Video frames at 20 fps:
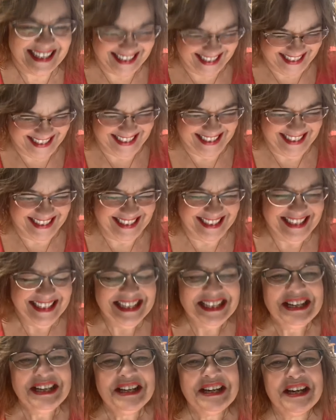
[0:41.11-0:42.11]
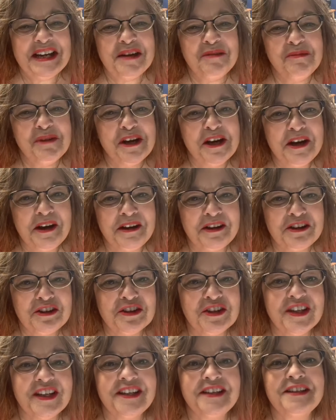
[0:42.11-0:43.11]
I'm a
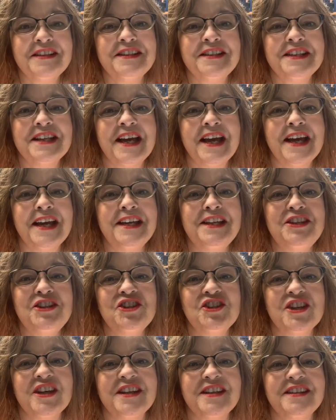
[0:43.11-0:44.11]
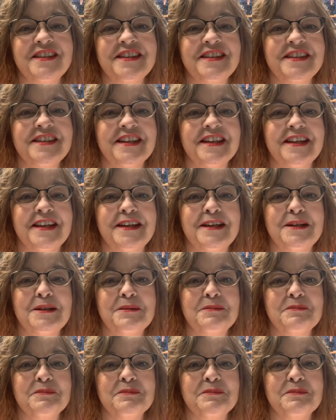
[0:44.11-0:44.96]
hugger, and I just, I